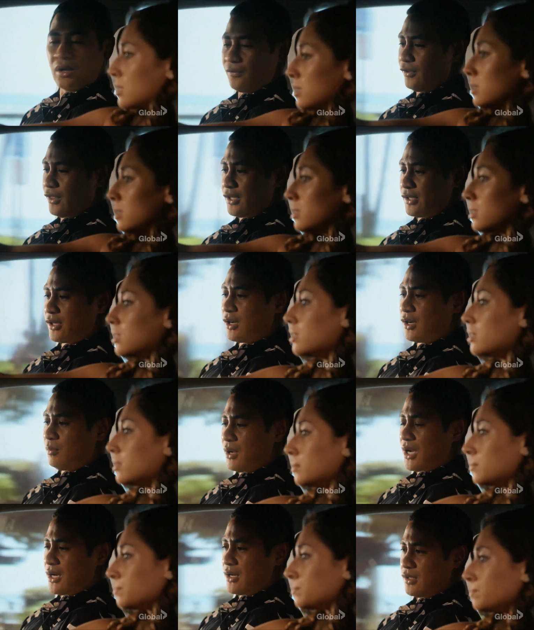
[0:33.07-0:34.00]
Speaker 1: If it doesn't
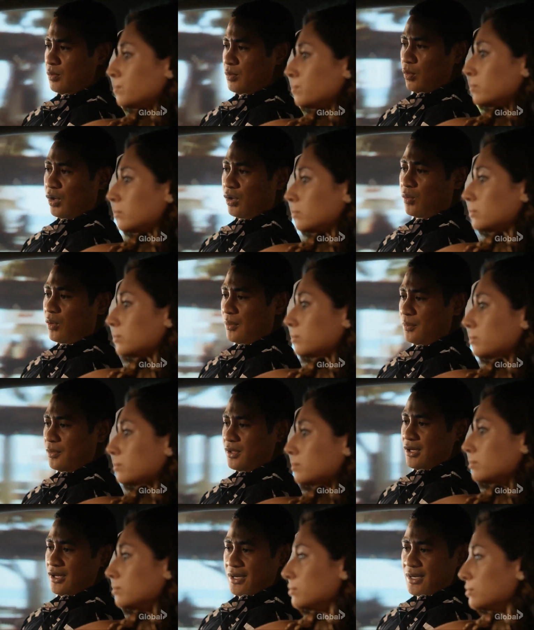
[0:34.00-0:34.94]
come back as a murder
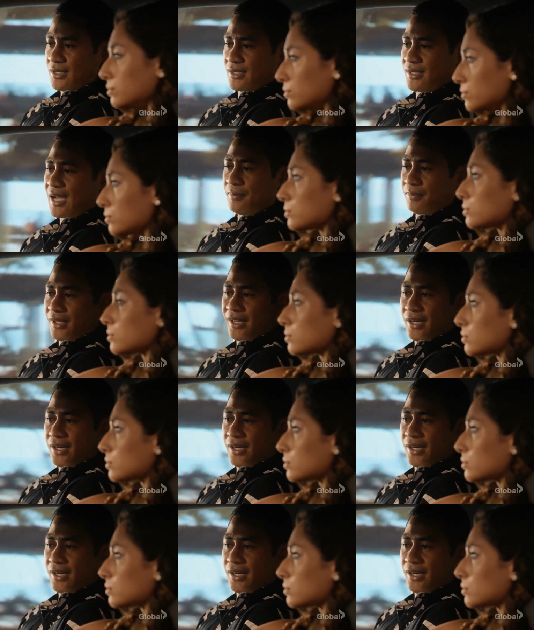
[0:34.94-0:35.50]
weapon, then you can stop